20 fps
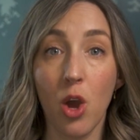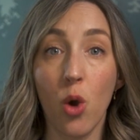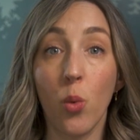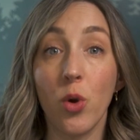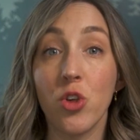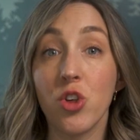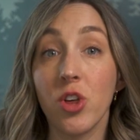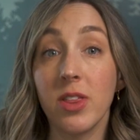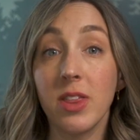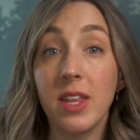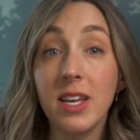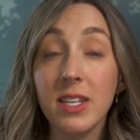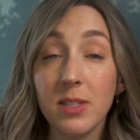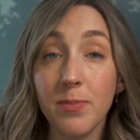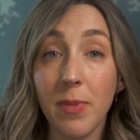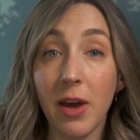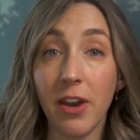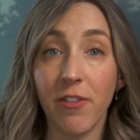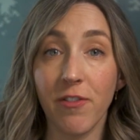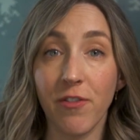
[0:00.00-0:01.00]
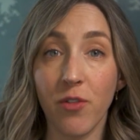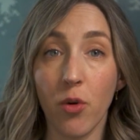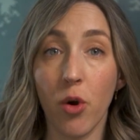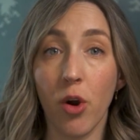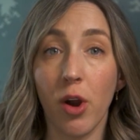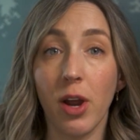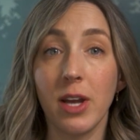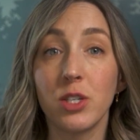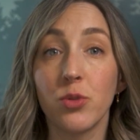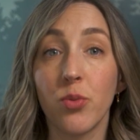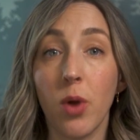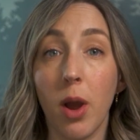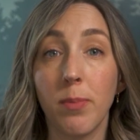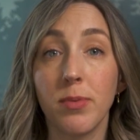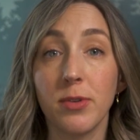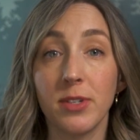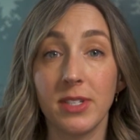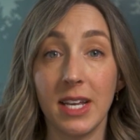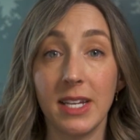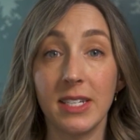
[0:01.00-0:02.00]
which in this metaphor is
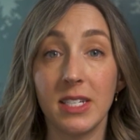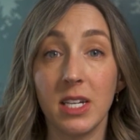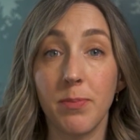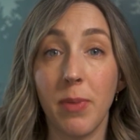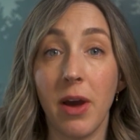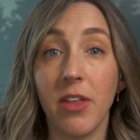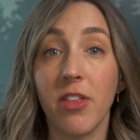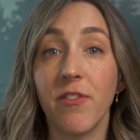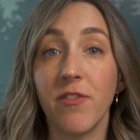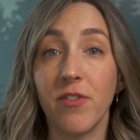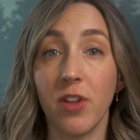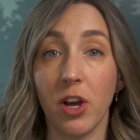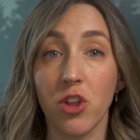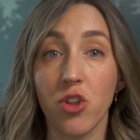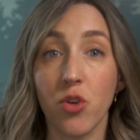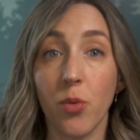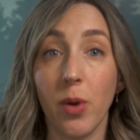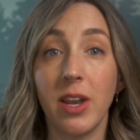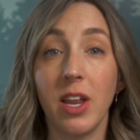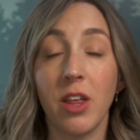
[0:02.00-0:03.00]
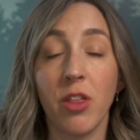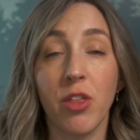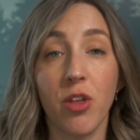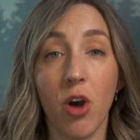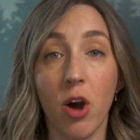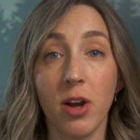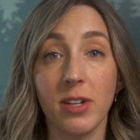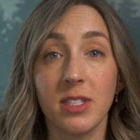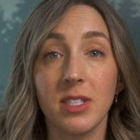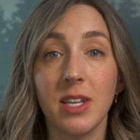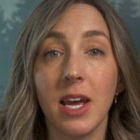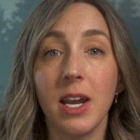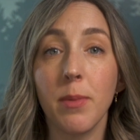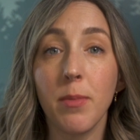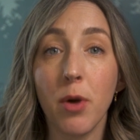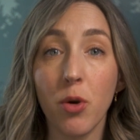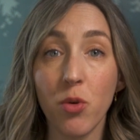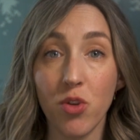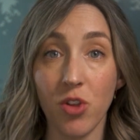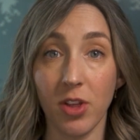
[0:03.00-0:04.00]
represented by the fluctuating thoughts and
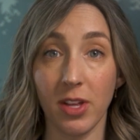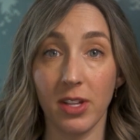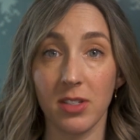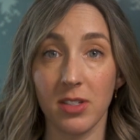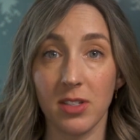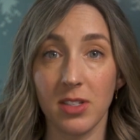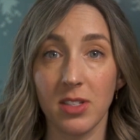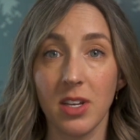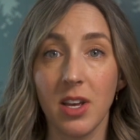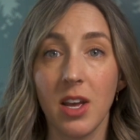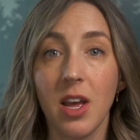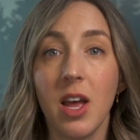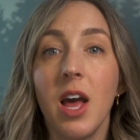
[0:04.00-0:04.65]
emotions.